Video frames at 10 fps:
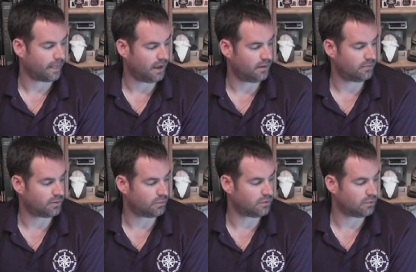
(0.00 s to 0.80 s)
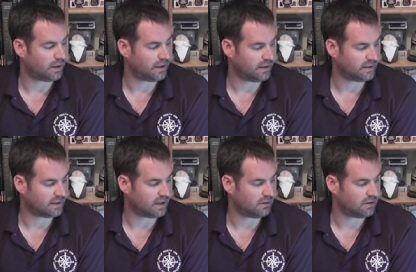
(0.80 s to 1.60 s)
Um, the, the way things
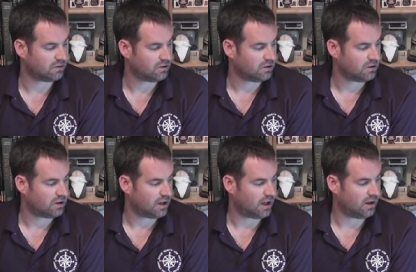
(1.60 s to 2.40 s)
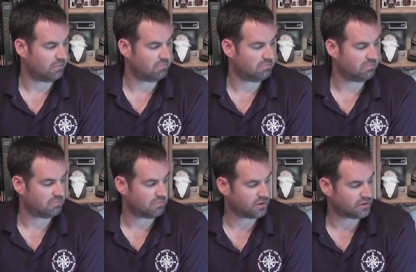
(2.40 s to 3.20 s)
are going. Because
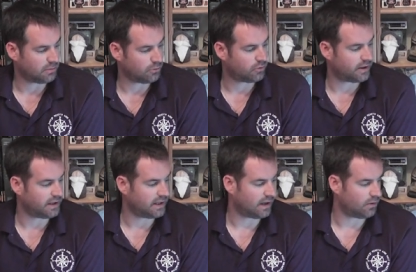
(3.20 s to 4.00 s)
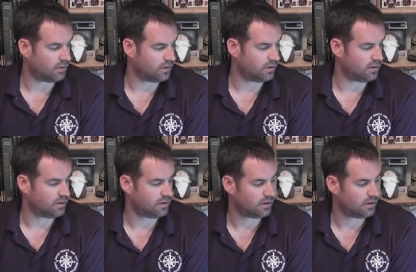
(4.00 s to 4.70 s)
um, I'm already now on